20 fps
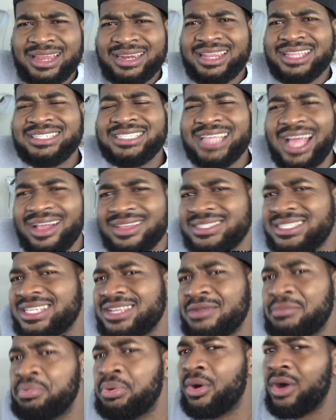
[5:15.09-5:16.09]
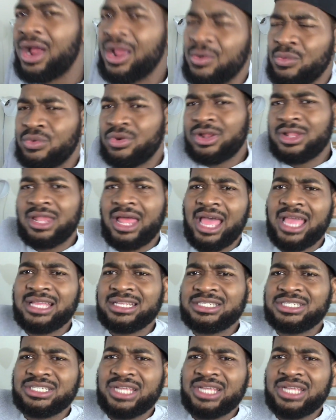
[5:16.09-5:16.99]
Did y'all see the part where, like,